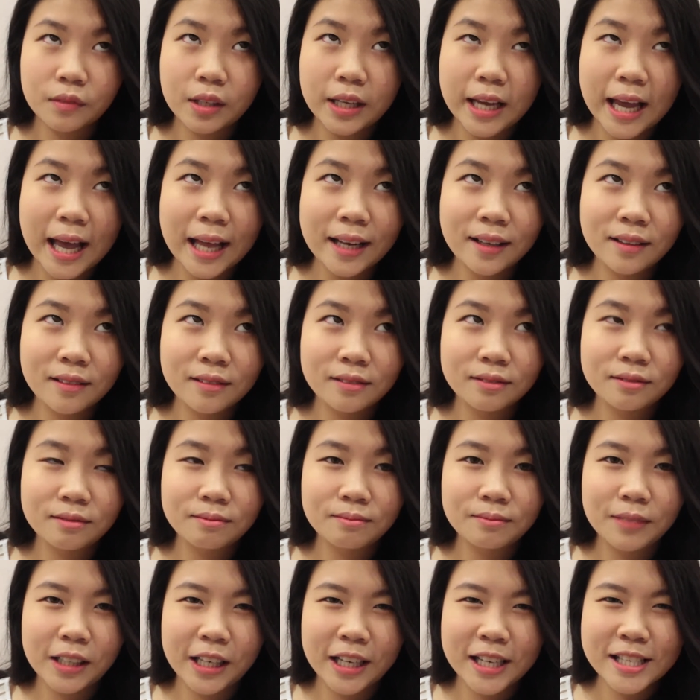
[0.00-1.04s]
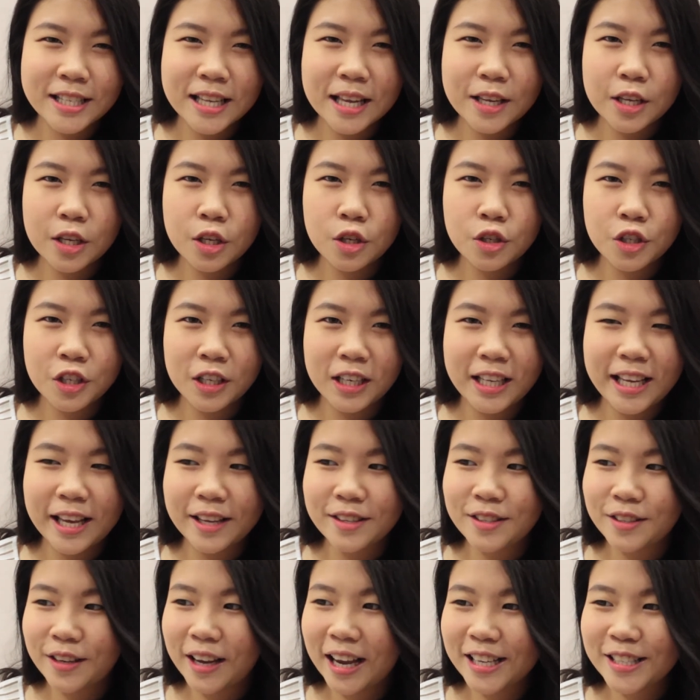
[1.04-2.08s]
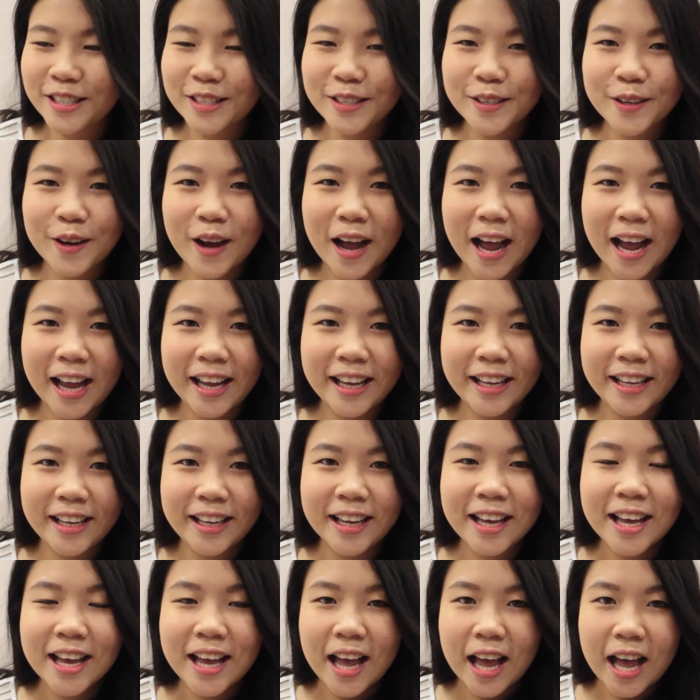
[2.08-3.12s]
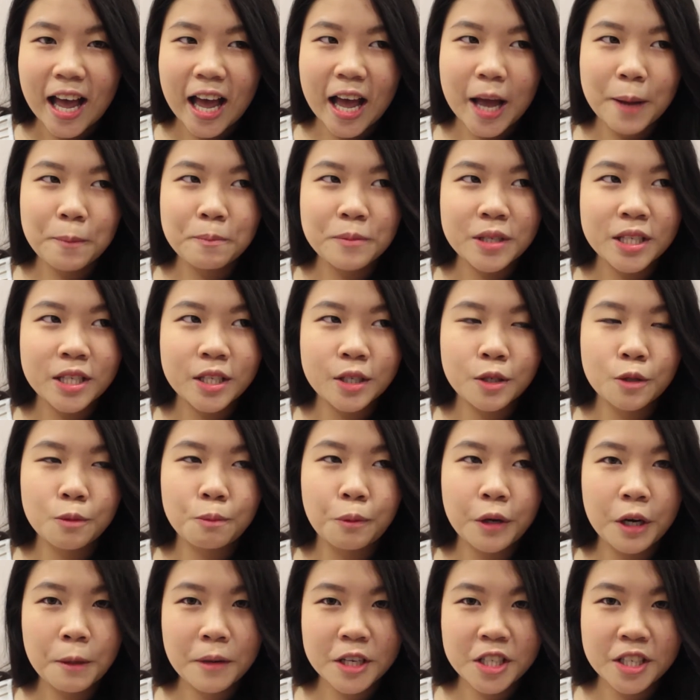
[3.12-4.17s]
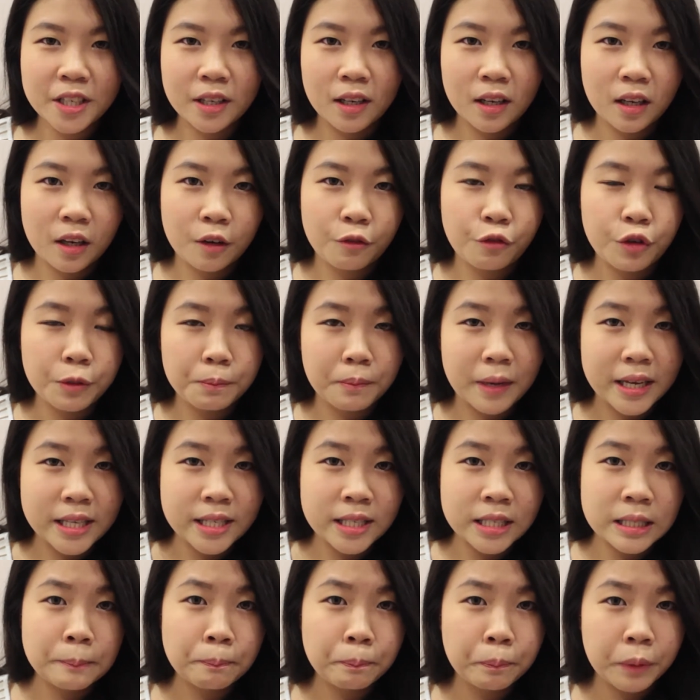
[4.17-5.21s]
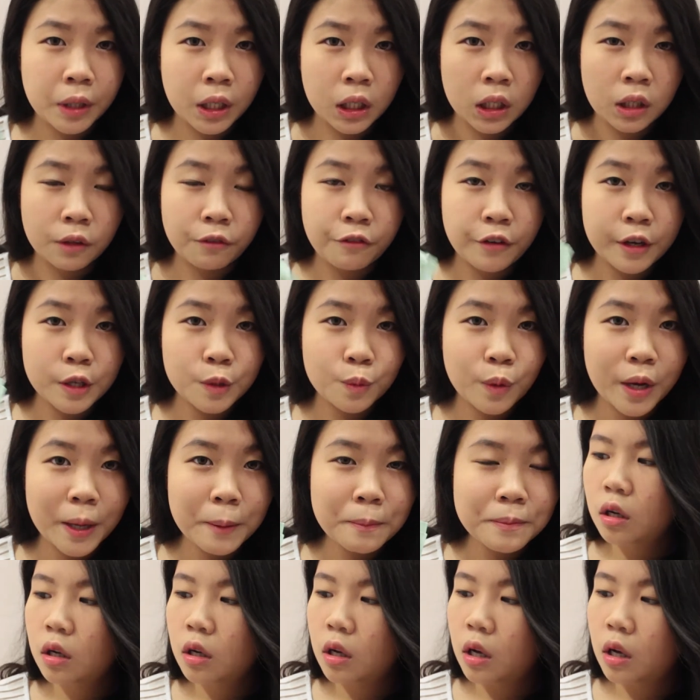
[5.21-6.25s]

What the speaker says: yet because usually, as you guys know, I am still pretty much in love with my simple face wipe.